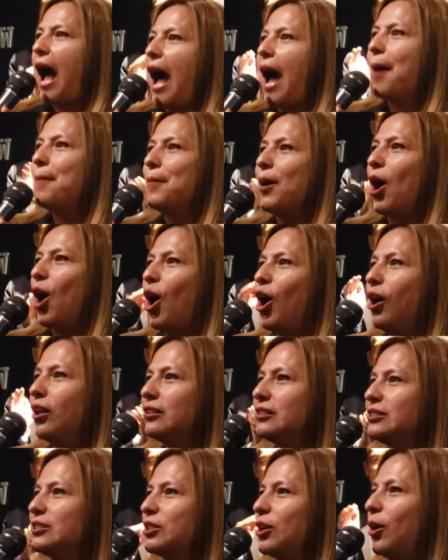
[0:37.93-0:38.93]
I'm
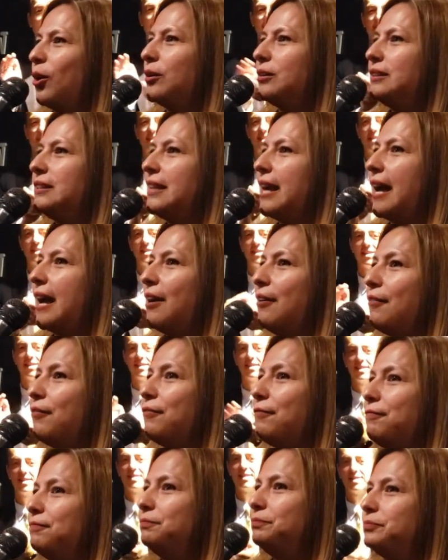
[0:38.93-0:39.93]
also the
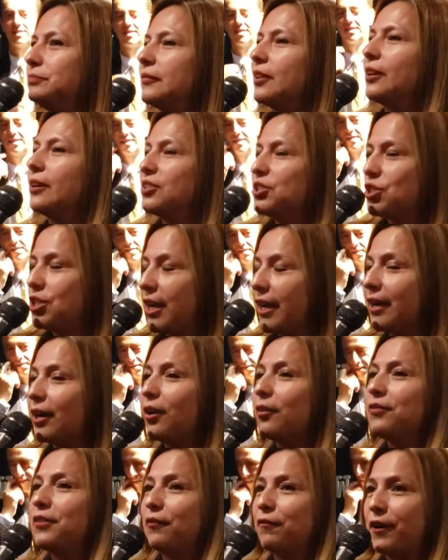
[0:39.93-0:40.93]
chair
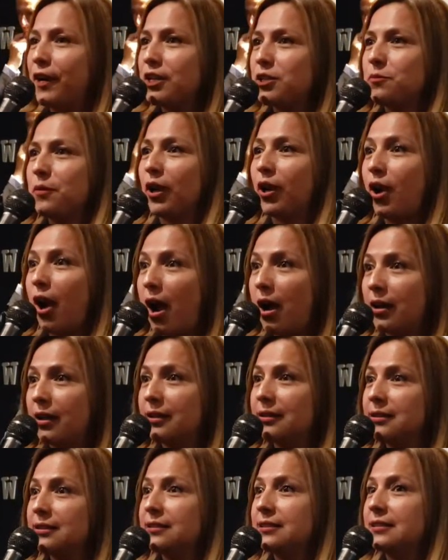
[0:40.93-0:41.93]
of the Freshman
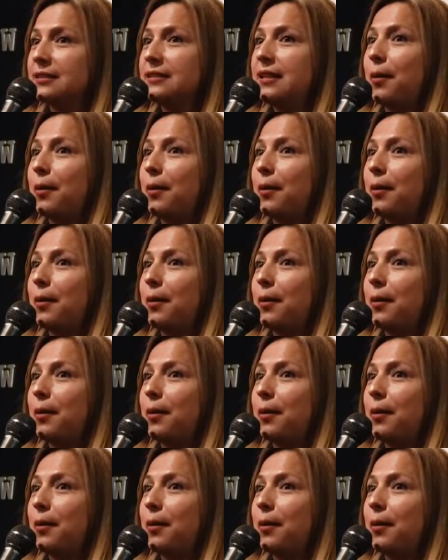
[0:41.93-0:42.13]
Caucus,